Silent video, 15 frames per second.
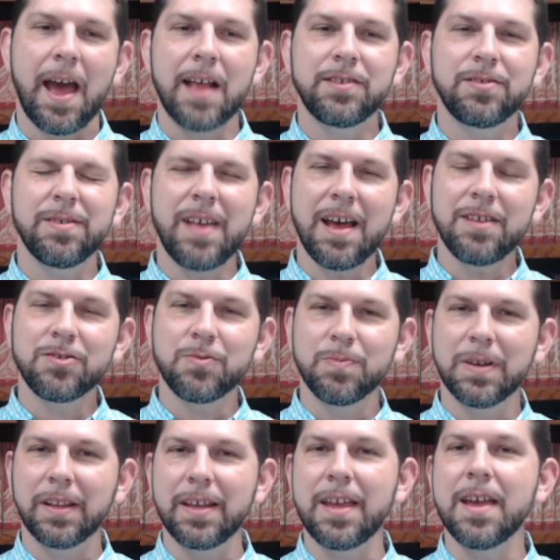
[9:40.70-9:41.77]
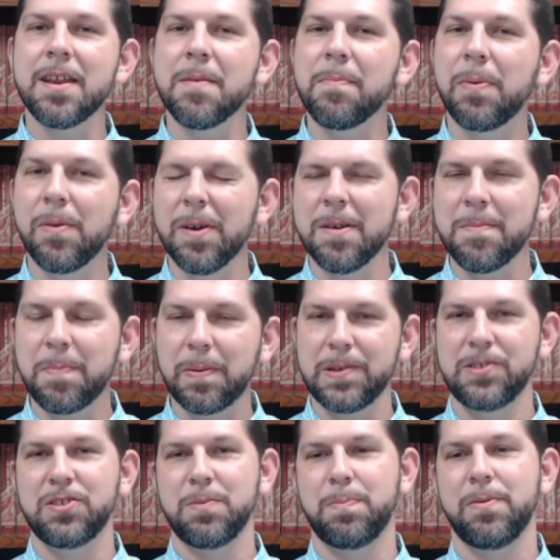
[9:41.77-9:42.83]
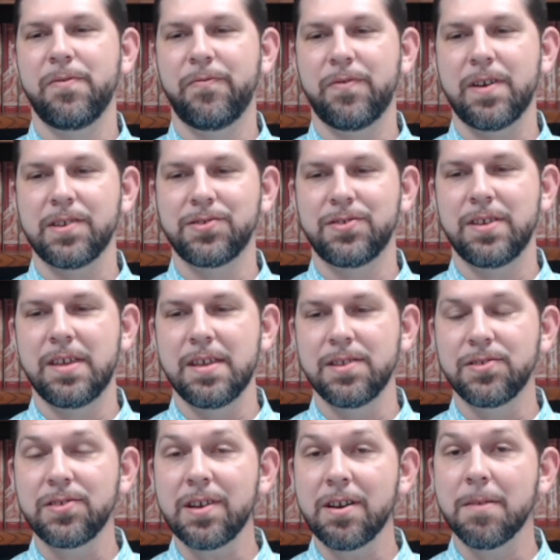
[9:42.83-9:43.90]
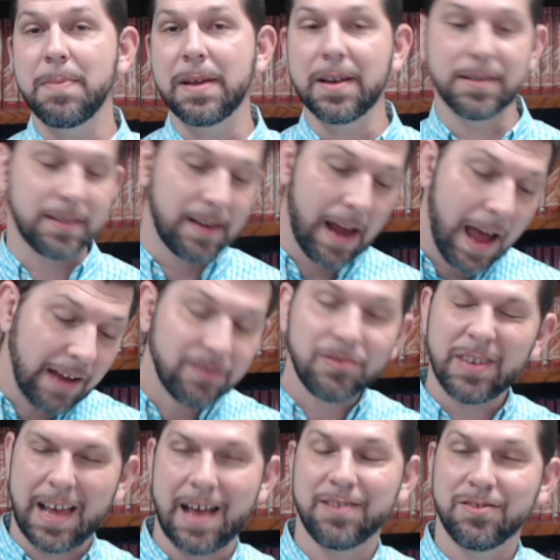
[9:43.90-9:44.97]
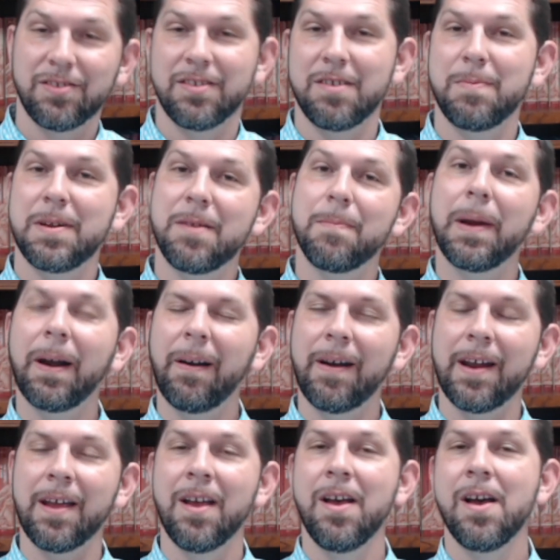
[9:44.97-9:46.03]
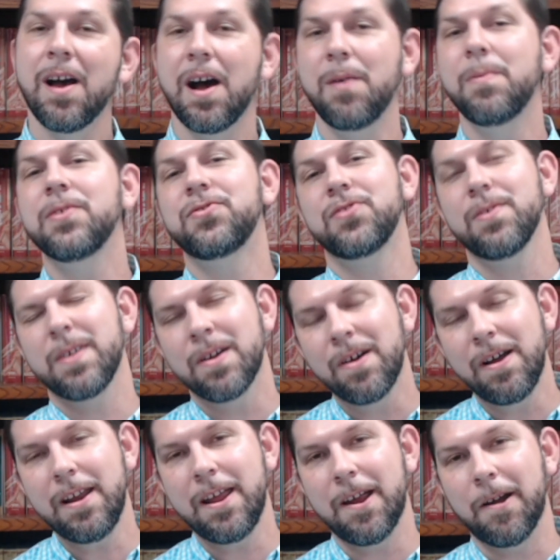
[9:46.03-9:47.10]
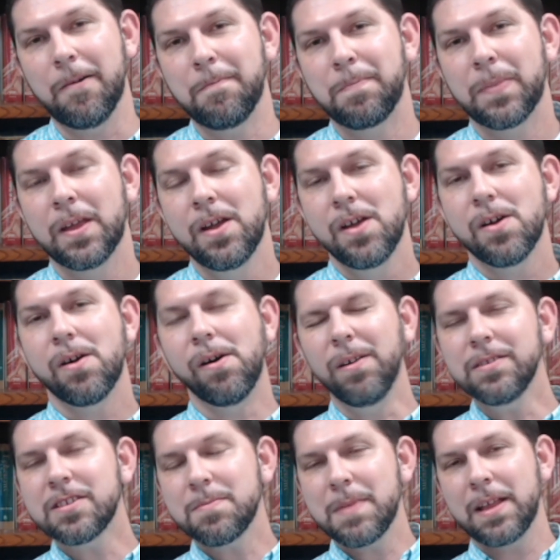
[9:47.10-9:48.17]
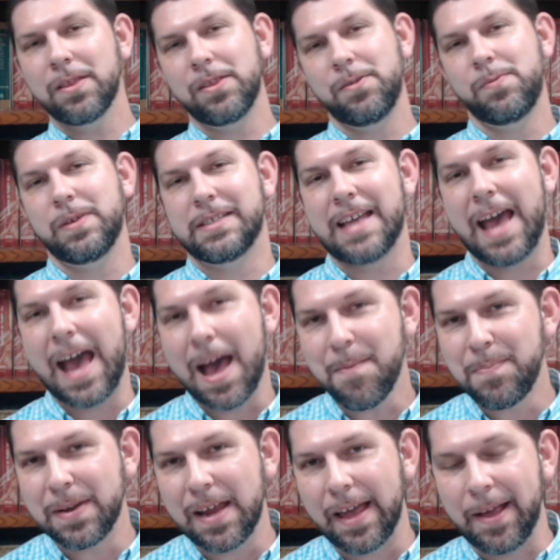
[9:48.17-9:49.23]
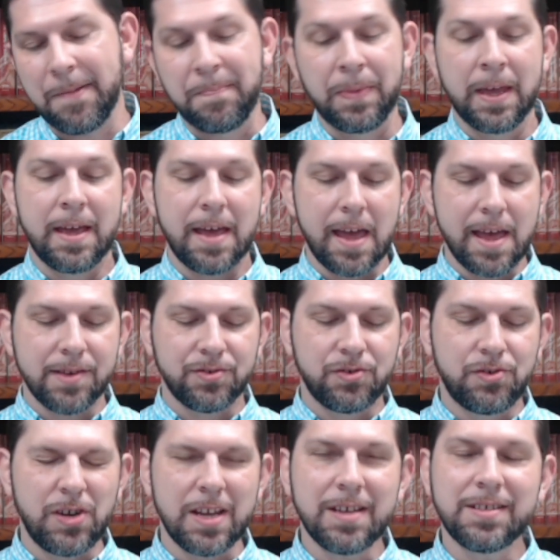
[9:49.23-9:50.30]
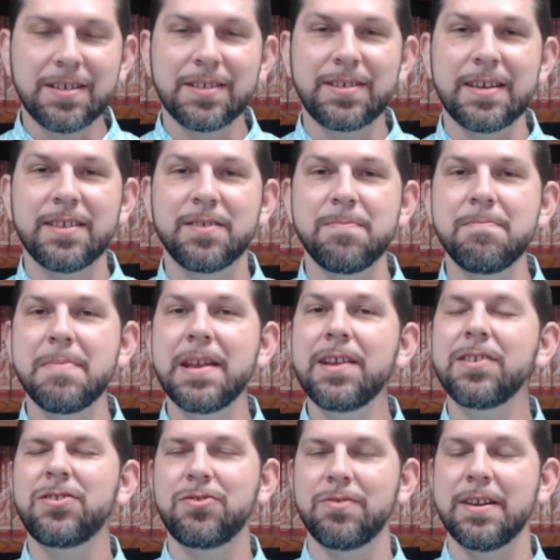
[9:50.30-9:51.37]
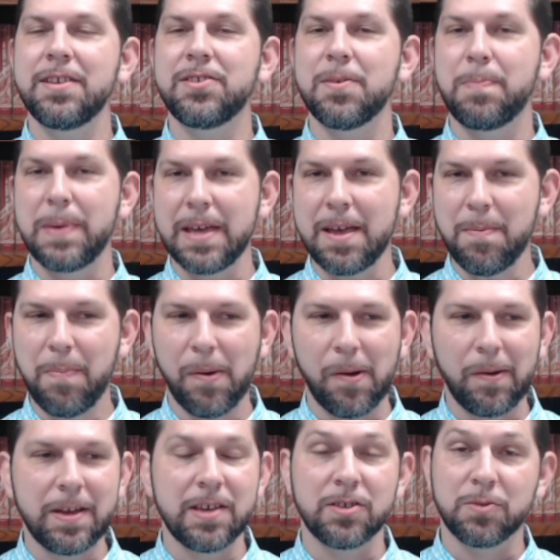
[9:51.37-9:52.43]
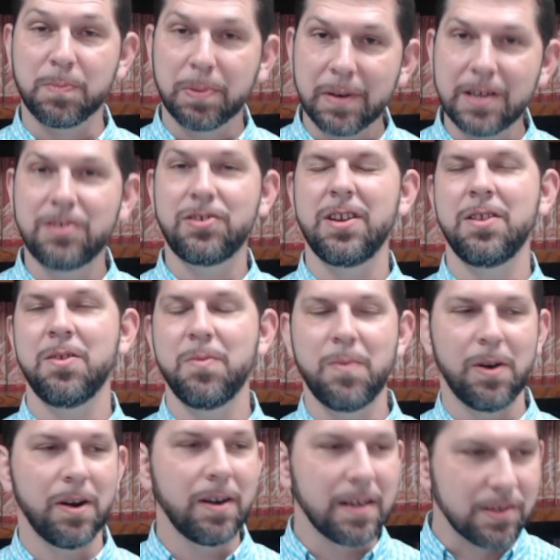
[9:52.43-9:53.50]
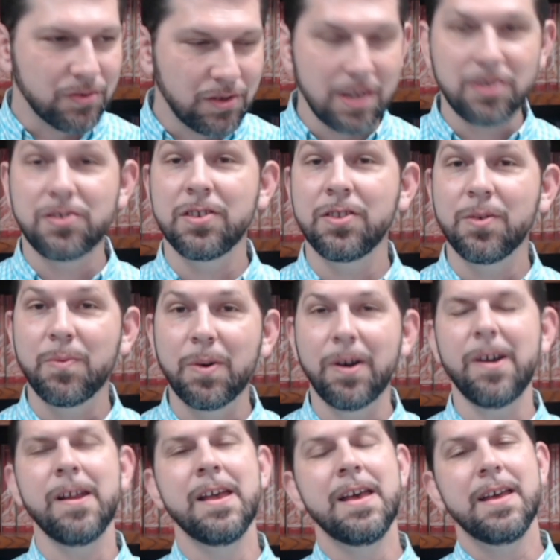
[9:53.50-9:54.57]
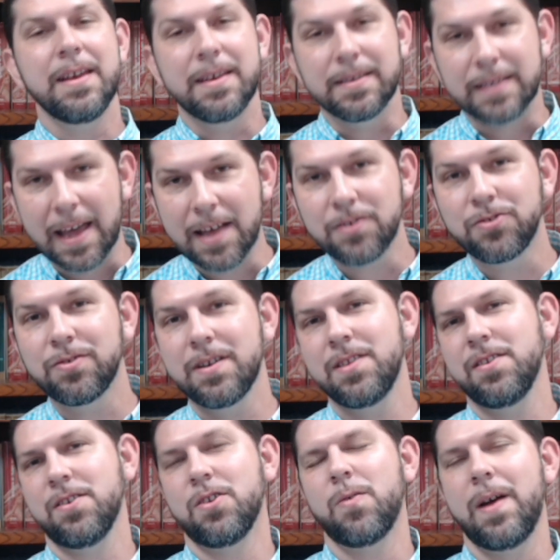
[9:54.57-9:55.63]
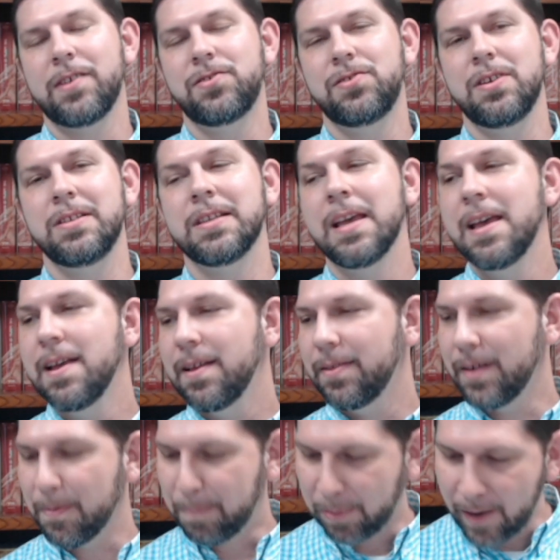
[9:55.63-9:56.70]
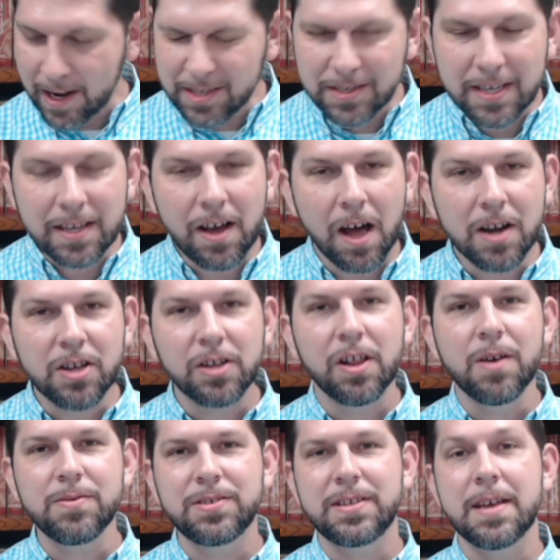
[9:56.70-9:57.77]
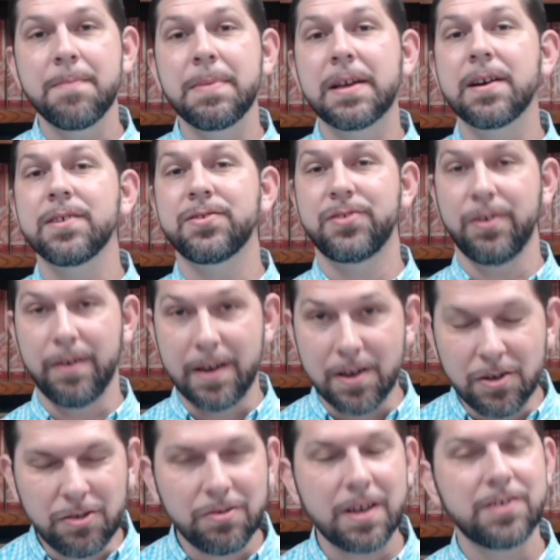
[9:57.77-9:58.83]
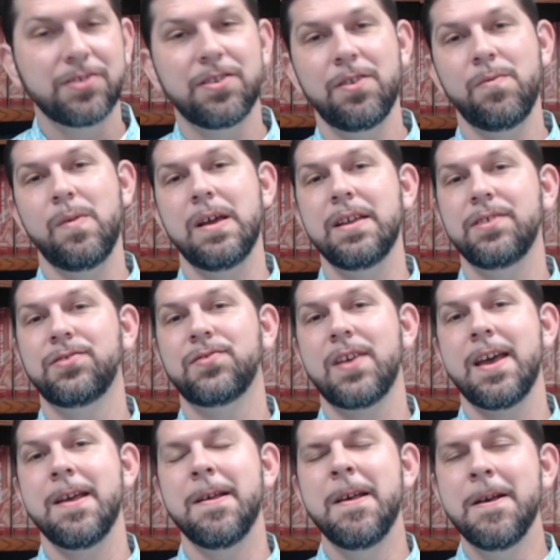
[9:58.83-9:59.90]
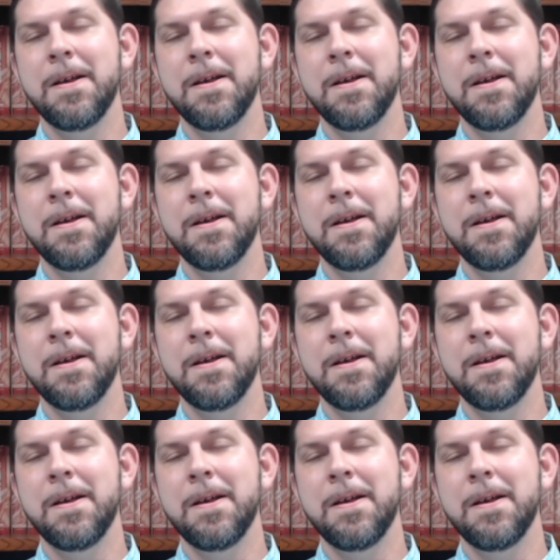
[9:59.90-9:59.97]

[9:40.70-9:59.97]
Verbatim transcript: And so that's really an important principle for us to consider because it actually has a little bit of bearing on what's going on here. Ultimately, what's happening is Jesus is ministering to people. He's preaching the word, he's teaching the word, he's answering their questions. They're pressing on close to him because they're interested in what he's saying.